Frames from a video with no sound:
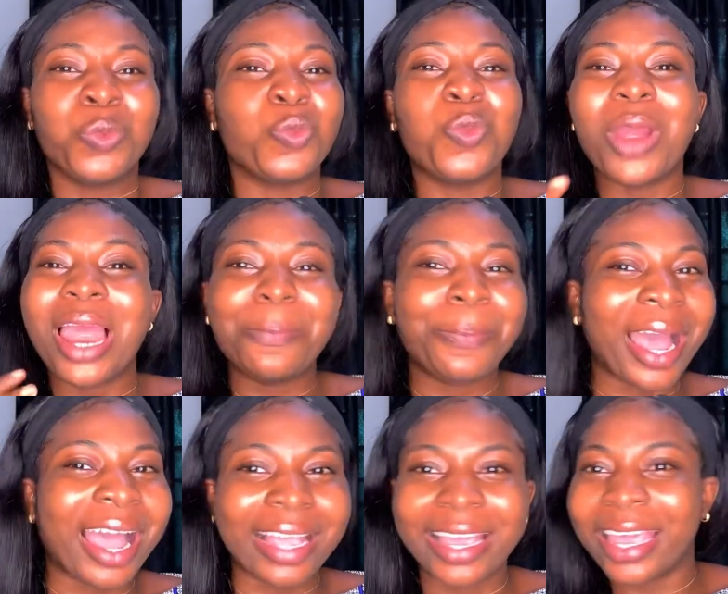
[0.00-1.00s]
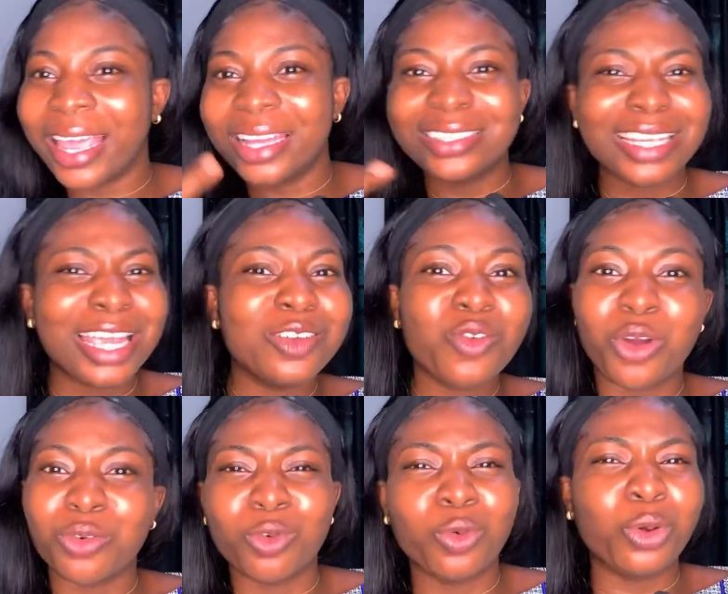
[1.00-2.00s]
wear package and
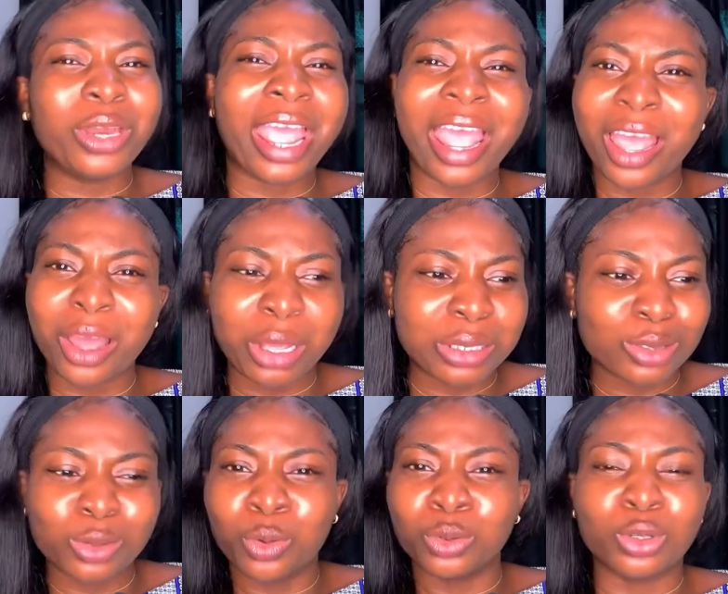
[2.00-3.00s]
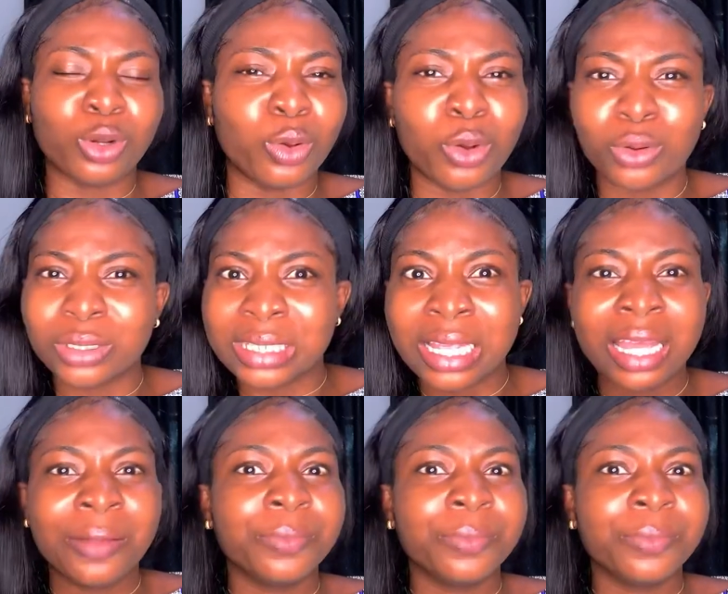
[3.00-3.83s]
not good hair, good clothes,